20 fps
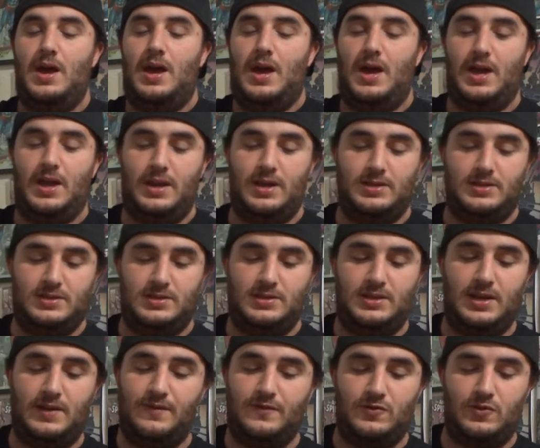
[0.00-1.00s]
and it's
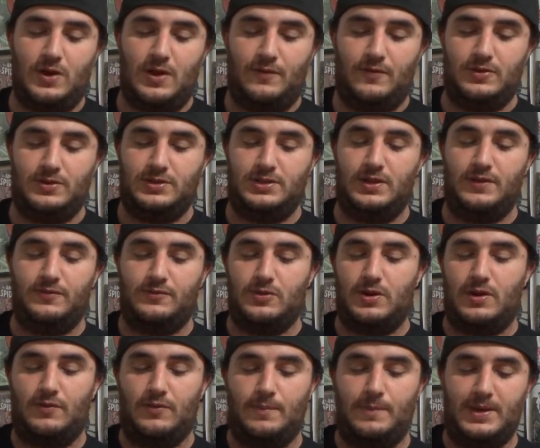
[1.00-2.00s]
Steve Trevor. Steve
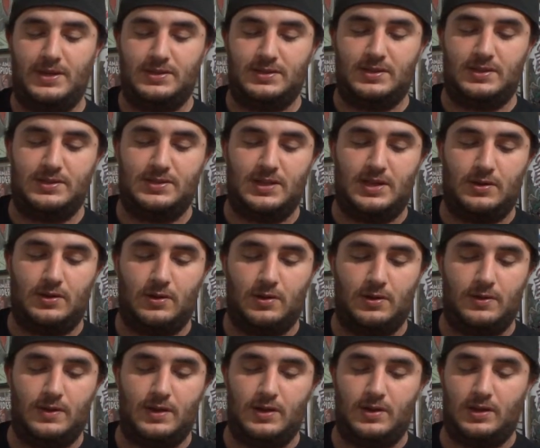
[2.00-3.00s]
Trevor basically sent
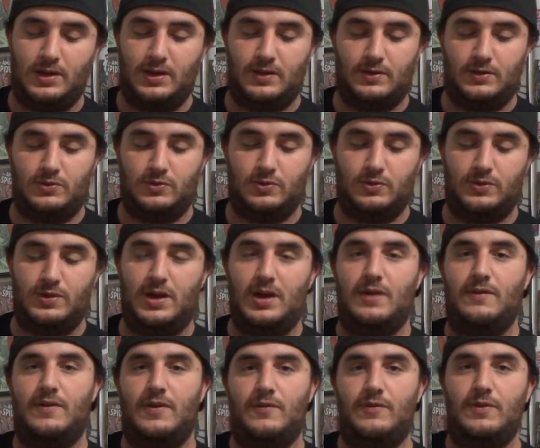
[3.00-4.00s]
her there to get the truth out
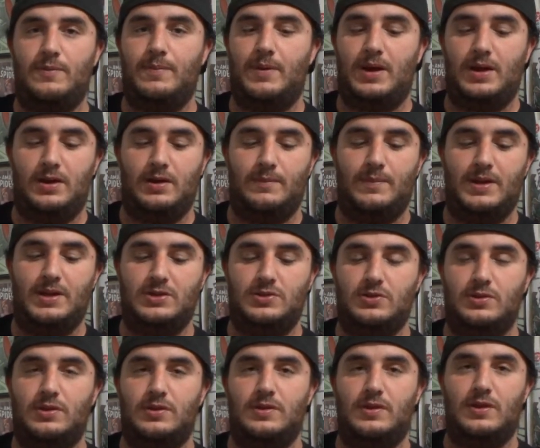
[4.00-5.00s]
of everybody, to make
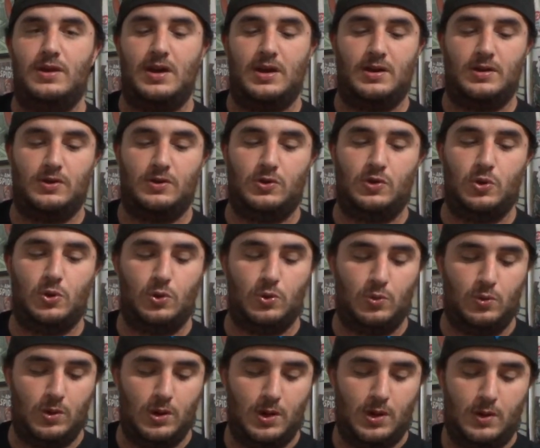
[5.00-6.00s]
sure that they're not in a
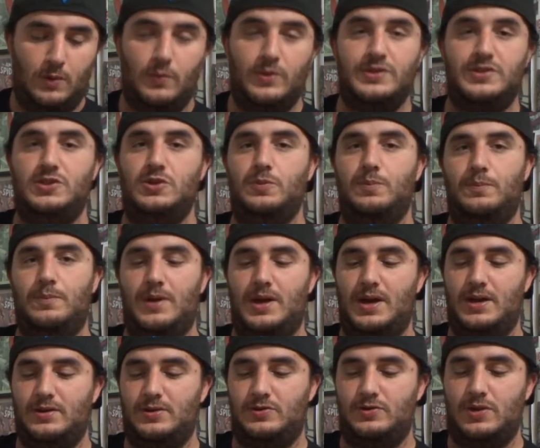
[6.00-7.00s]
coup with
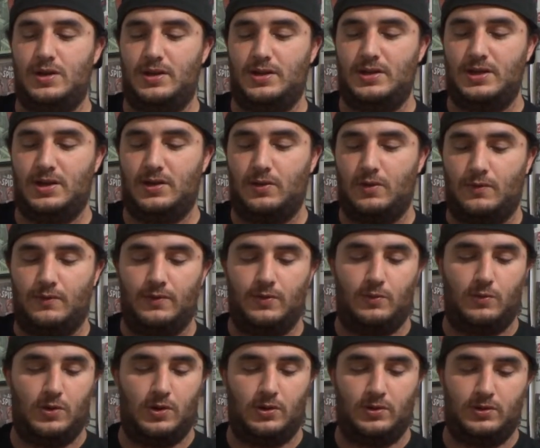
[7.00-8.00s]
Superman to try to take over the
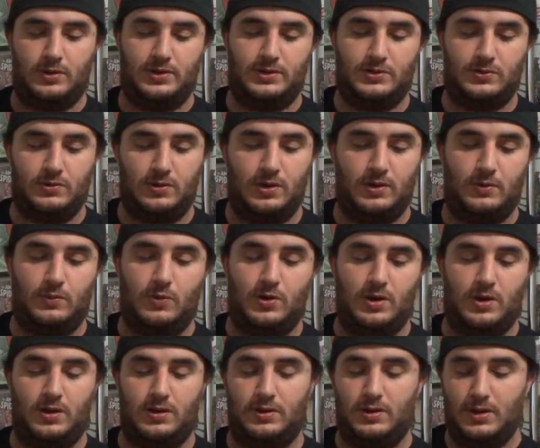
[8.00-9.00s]
world or destroy the
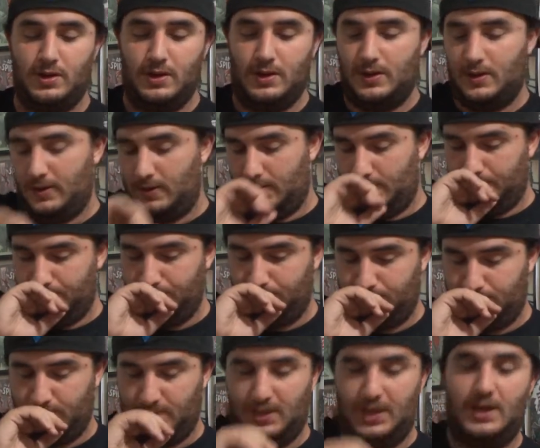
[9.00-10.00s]
world.
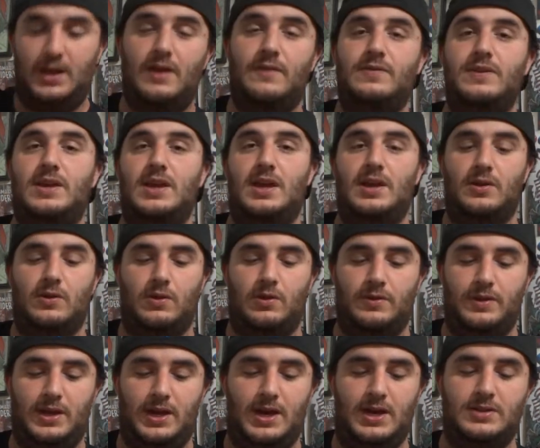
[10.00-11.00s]
And after getting all
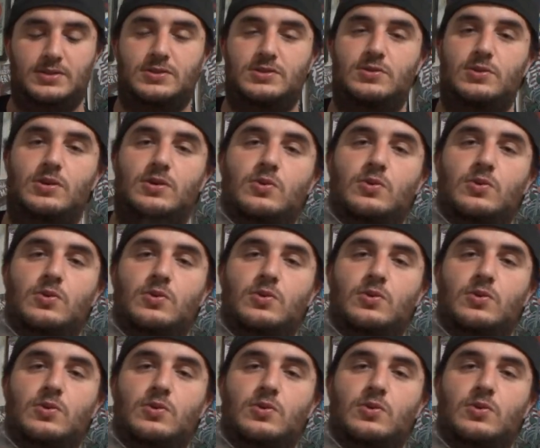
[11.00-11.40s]
the answers to her